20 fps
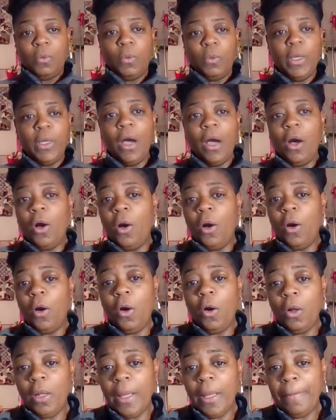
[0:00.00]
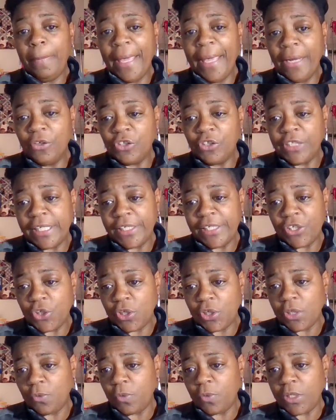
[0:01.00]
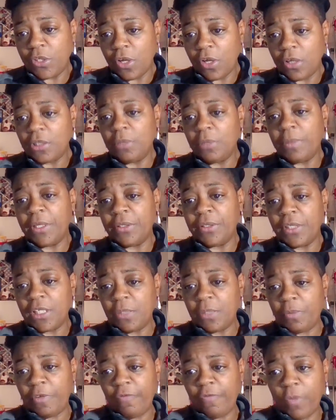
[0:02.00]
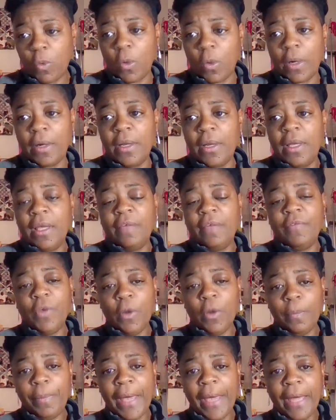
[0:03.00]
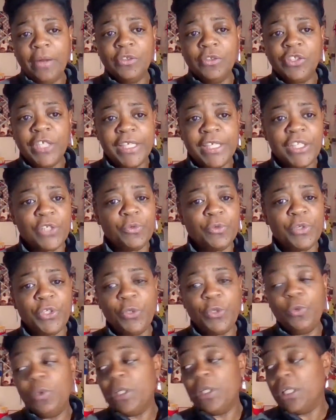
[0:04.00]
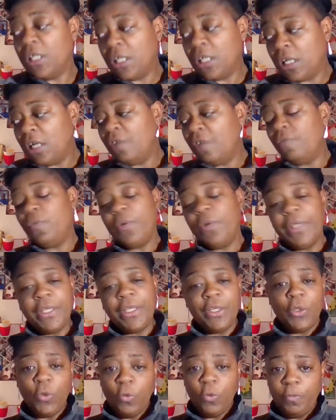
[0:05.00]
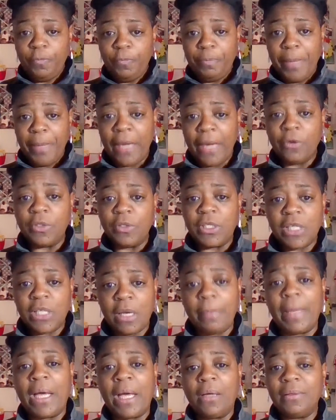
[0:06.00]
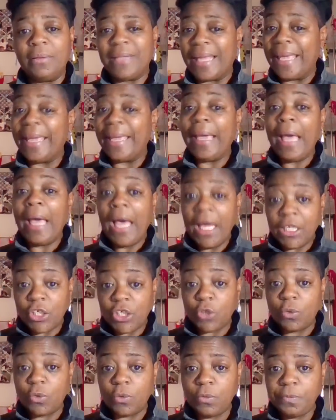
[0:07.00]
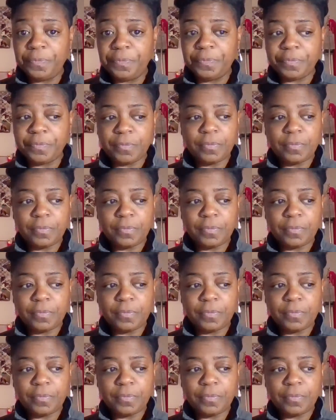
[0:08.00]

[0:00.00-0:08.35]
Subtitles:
We all are pattern chasers, and we talked about this before. If you're a pattern chaser and you love when the new patterns come out, like I do,